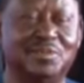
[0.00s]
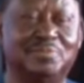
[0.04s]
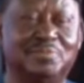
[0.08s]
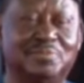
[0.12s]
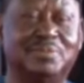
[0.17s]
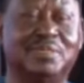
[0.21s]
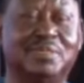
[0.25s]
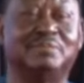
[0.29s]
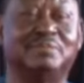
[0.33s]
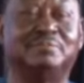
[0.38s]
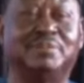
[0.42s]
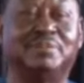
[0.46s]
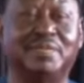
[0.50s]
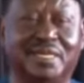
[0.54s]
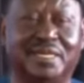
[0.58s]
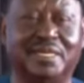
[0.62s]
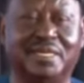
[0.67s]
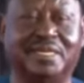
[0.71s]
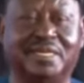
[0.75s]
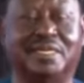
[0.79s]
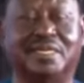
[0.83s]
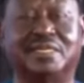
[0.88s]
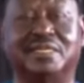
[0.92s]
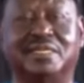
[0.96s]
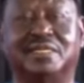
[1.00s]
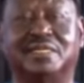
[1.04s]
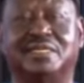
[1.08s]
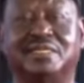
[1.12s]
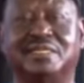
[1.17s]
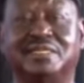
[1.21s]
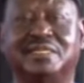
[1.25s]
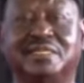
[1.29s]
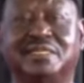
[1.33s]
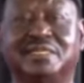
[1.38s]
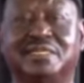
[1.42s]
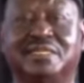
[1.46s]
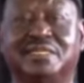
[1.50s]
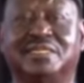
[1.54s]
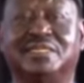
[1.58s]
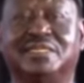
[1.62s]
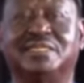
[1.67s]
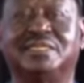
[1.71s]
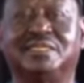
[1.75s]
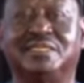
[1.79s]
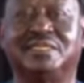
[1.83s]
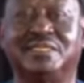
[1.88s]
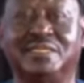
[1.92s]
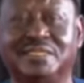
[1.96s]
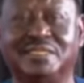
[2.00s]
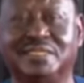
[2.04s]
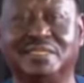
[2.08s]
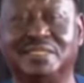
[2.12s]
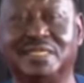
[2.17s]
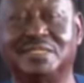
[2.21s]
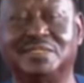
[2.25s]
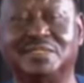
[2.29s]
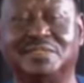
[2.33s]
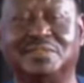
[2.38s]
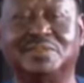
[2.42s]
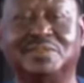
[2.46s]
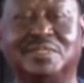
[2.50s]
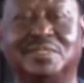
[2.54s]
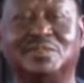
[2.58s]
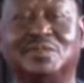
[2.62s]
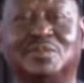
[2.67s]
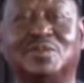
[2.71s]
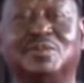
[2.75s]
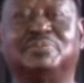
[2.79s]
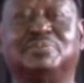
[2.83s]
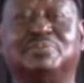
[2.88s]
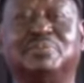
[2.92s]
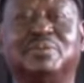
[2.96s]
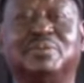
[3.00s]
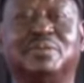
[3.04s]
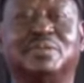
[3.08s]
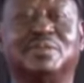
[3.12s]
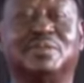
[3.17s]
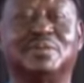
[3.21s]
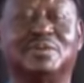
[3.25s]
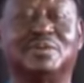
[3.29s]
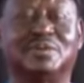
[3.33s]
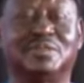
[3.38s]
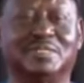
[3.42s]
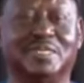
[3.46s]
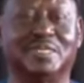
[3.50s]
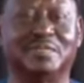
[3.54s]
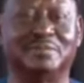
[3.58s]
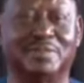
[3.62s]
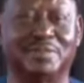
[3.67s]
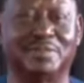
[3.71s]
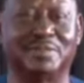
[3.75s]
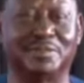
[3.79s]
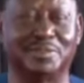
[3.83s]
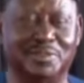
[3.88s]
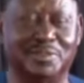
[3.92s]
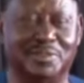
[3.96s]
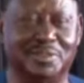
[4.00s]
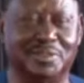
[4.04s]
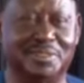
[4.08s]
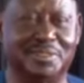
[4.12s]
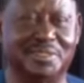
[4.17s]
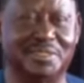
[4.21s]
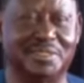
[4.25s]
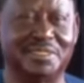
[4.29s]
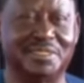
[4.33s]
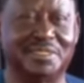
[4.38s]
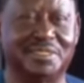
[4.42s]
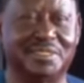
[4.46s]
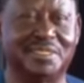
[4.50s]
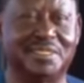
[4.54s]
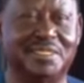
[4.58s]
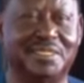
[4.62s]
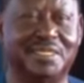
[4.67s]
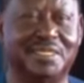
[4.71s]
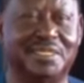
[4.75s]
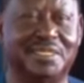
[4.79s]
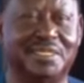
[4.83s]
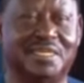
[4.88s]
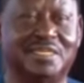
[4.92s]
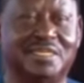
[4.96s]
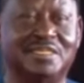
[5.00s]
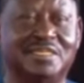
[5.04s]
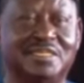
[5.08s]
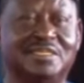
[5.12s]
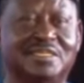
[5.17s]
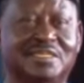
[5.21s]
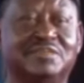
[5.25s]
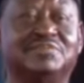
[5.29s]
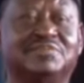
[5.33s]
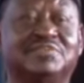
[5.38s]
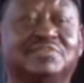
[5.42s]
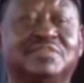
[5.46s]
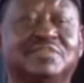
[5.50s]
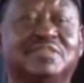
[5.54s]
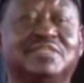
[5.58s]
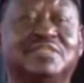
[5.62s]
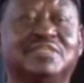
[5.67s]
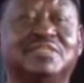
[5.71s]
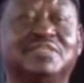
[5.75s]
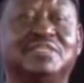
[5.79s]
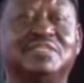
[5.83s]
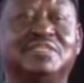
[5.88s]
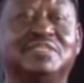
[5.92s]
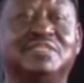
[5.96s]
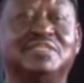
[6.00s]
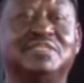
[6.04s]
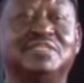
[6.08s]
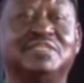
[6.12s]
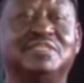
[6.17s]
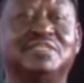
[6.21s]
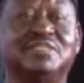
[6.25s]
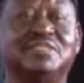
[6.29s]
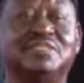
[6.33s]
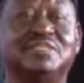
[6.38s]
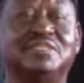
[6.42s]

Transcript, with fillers: The European bear retreated to the North Pole long time ago and is freezing